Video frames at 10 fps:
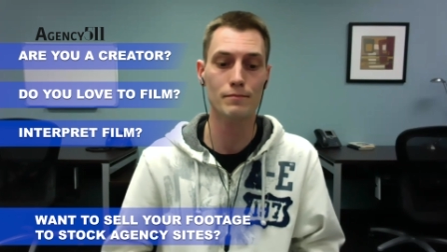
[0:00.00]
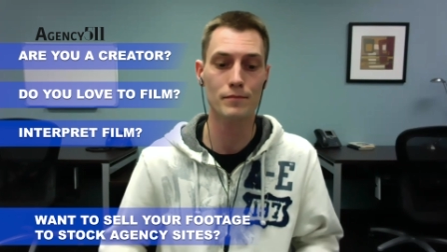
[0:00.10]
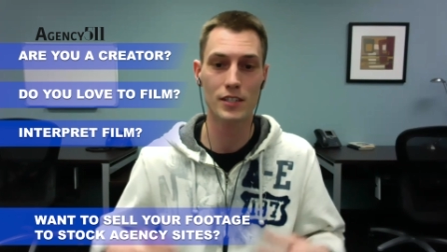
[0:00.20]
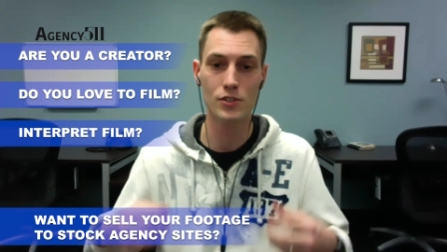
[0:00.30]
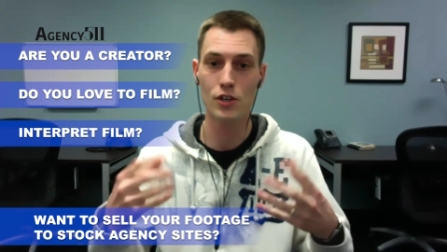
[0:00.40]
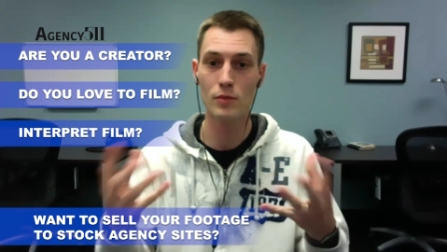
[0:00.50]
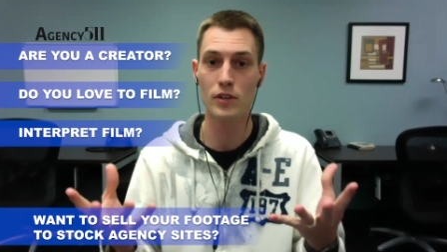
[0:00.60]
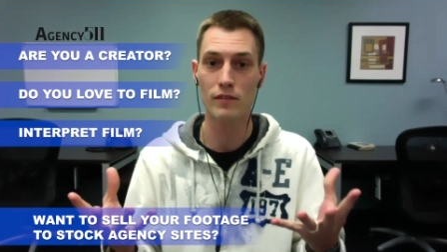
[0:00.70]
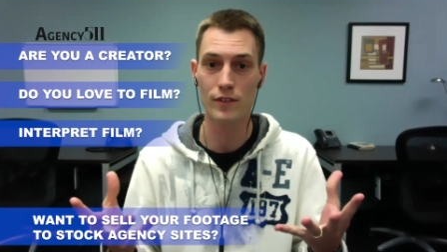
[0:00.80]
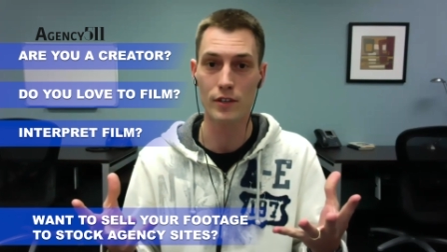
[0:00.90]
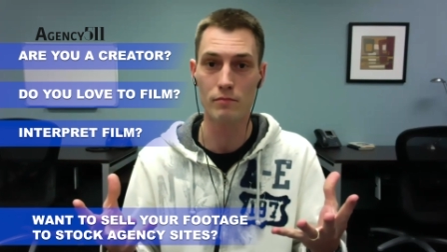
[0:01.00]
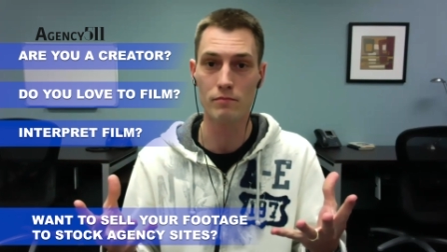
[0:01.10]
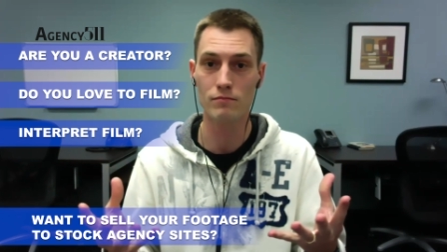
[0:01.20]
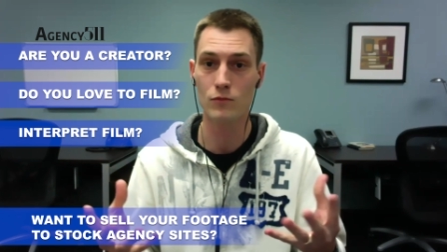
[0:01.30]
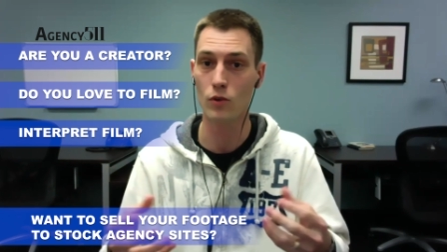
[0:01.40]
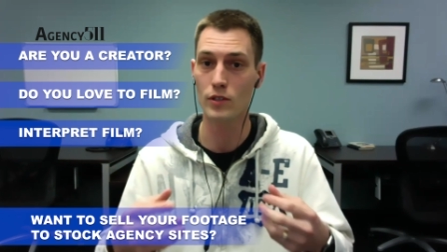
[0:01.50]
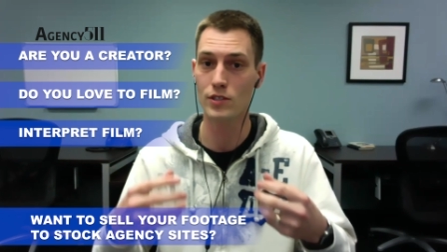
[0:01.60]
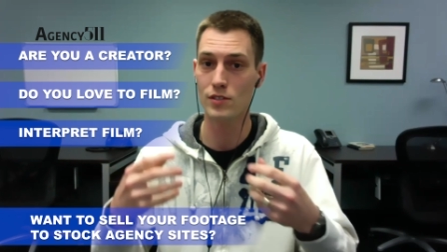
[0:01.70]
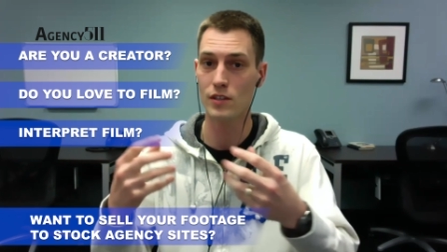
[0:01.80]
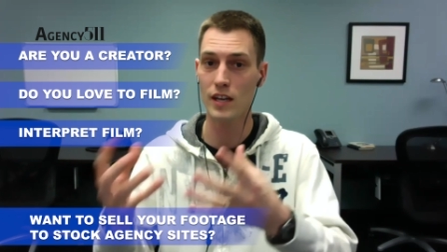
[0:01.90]
interpret film or
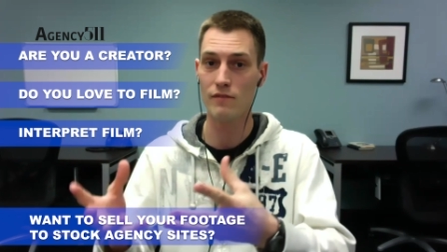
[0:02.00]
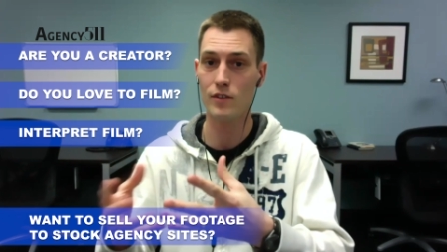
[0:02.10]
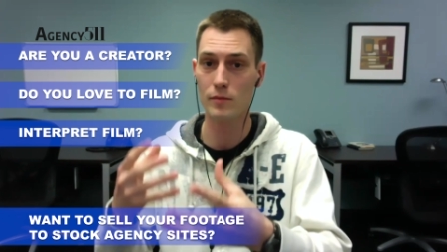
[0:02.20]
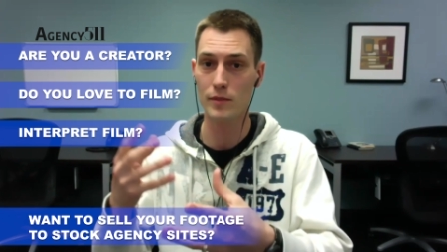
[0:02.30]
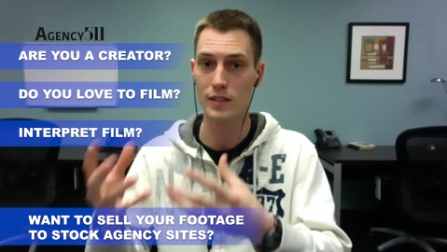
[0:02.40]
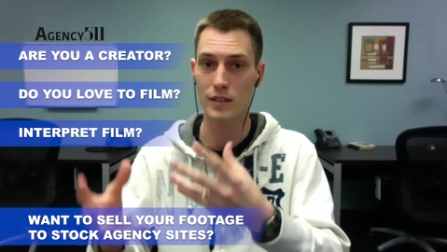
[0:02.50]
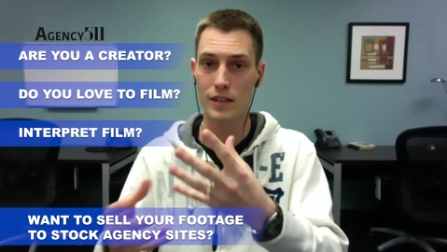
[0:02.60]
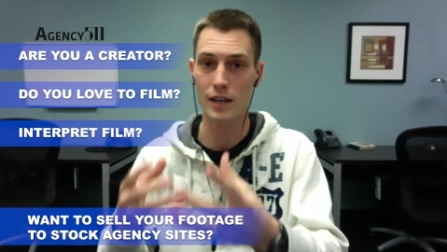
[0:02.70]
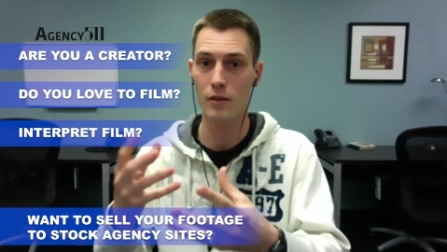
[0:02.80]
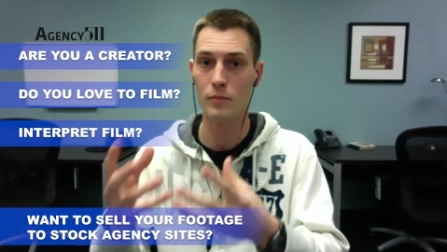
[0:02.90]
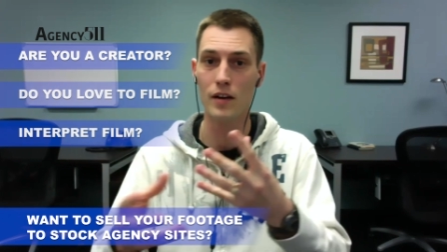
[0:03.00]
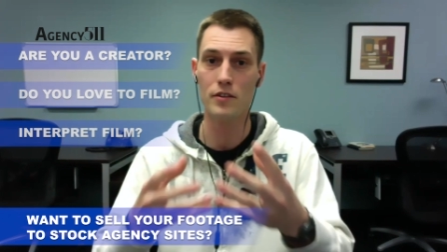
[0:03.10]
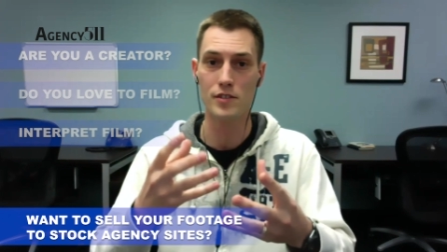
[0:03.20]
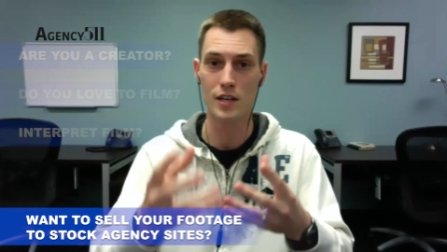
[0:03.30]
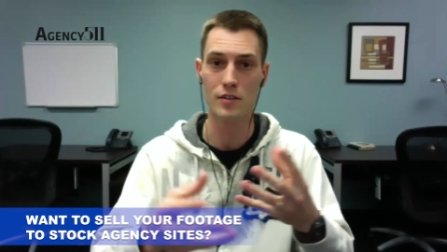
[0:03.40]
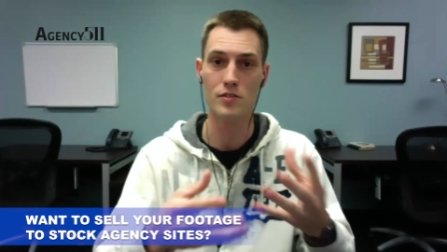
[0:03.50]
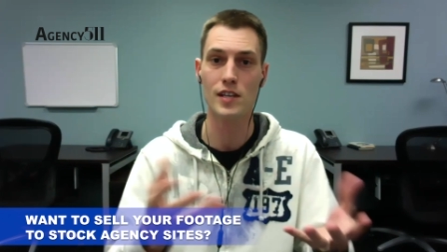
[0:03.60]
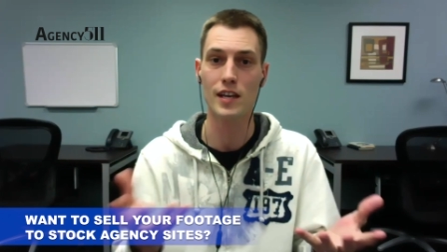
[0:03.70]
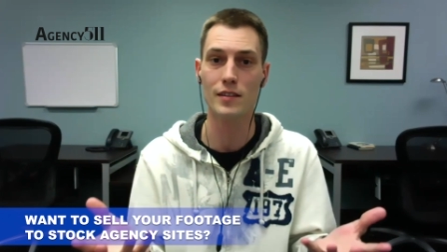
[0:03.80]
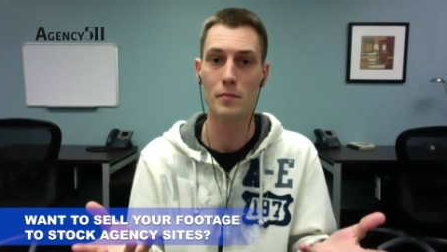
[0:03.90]
just look at film and help others
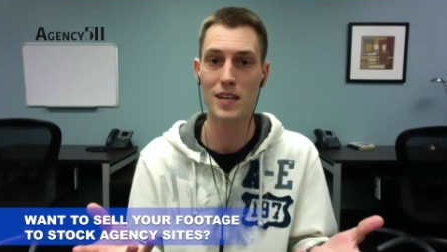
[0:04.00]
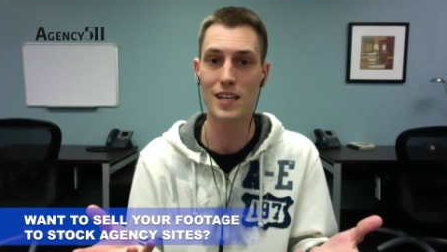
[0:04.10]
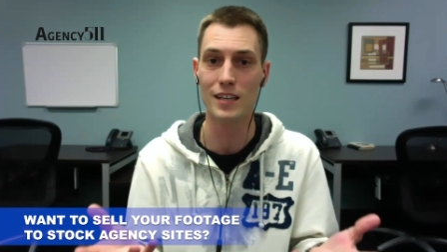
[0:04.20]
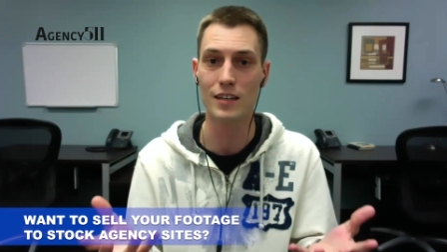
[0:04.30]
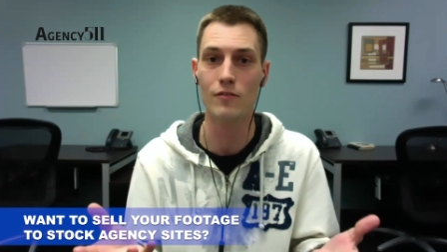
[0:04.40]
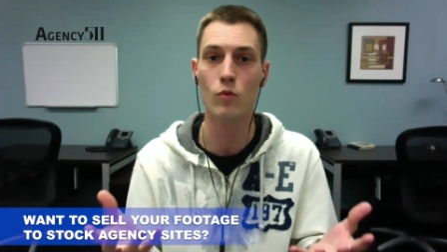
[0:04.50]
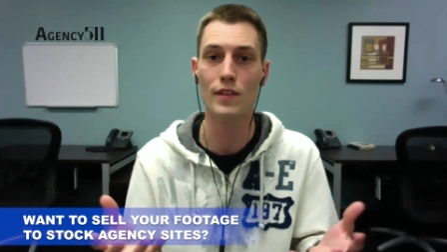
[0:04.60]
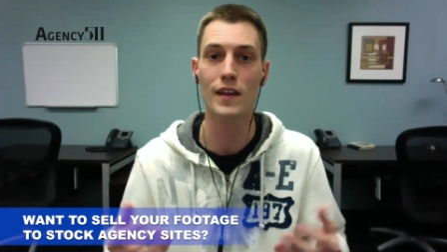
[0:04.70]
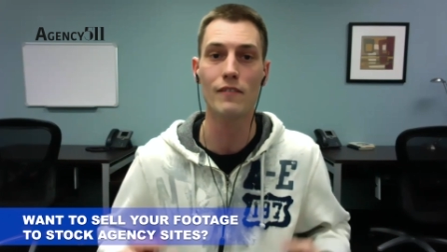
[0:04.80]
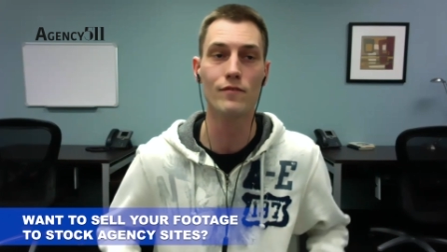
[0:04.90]
understand the meaning of what that